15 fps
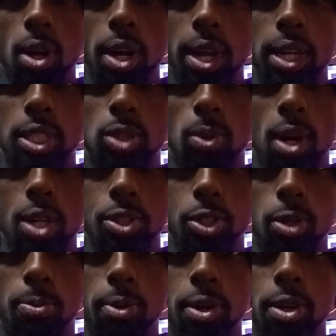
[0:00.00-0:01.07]
a SWAT
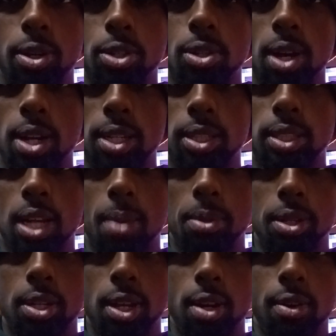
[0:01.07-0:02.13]
trooper. You're trying to stop the
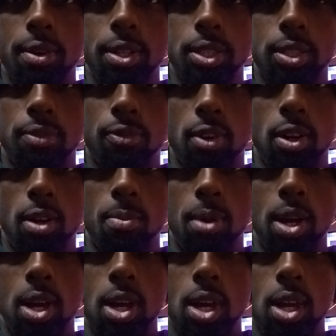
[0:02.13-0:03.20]
terrorists from,
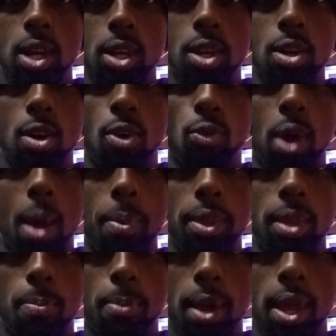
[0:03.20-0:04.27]
robbing the
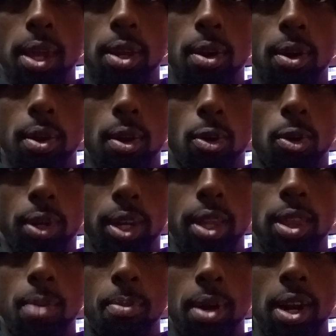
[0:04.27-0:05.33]
bank or getting
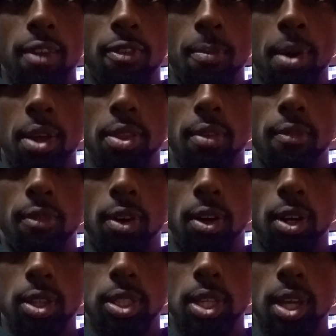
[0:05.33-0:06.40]
the money from out the
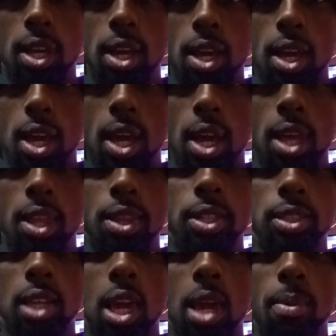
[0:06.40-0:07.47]
vault. And this
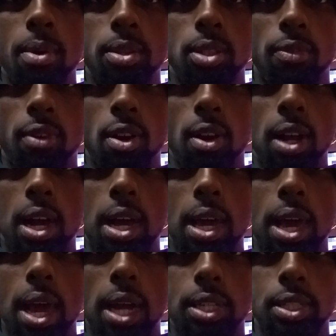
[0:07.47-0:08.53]
game is a very high
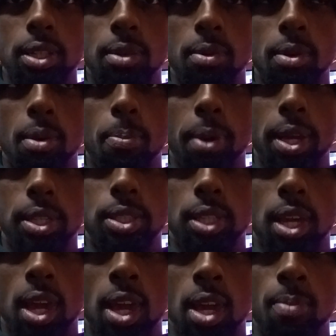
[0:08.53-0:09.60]
action paced
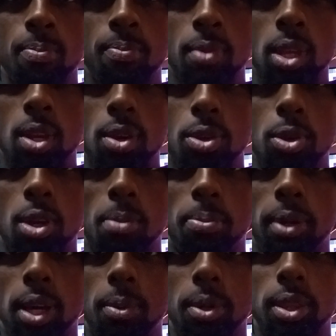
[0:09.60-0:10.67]
game. You can
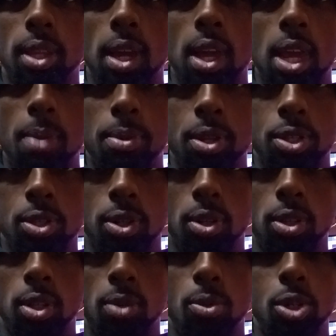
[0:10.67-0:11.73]
play with the aim
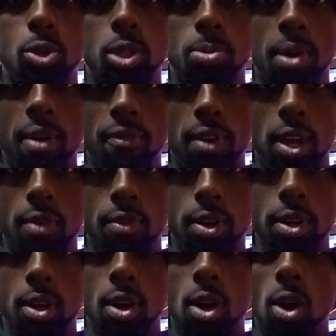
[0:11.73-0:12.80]
controller, which was my
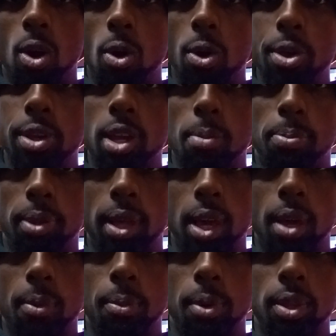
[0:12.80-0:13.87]
favorite, or you can play
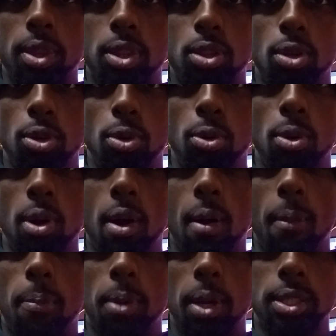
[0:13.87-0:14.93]
with 2
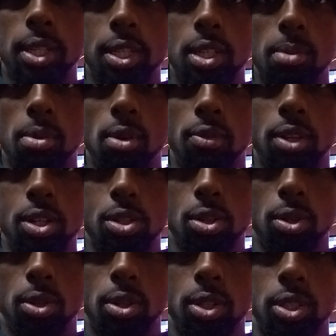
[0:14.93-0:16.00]
PlayStation Move
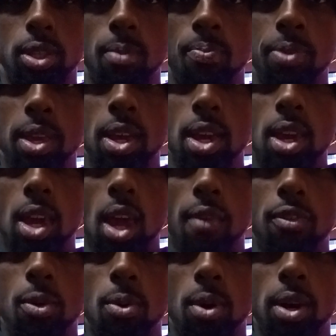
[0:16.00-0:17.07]
controllers. If
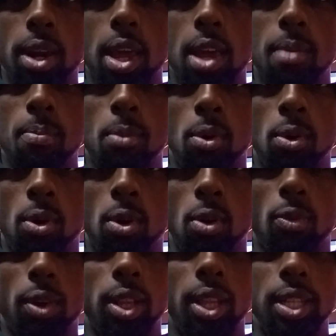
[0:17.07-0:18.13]
you want a more
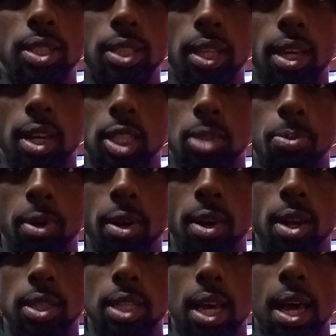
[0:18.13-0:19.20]
realistic
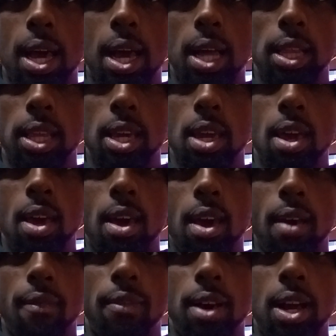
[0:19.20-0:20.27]
experience, I highly
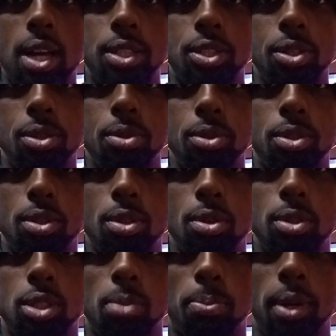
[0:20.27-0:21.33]
advise you to
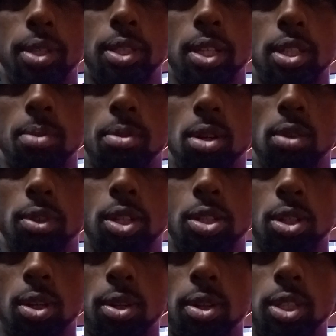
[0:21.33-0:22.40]
use the PlayStation Move
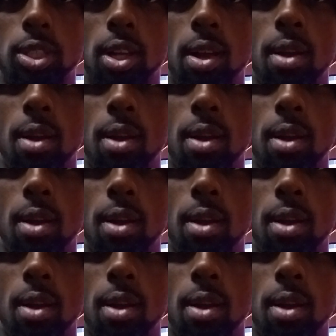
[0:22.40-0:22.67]
controllers,